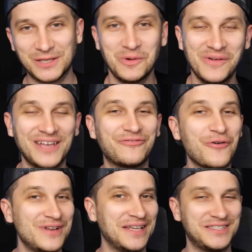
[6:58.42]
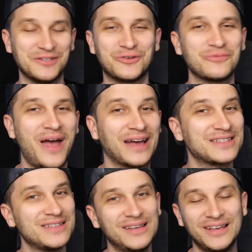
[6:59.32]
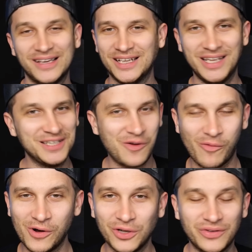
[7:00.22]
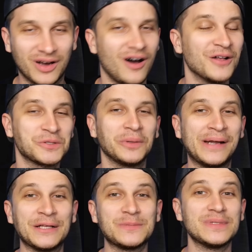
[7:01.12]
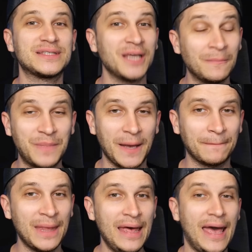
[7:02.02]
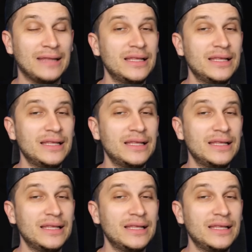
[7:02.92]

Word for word: As we wait for a Nintendo Direct, an Indie World, a console announcement, something, at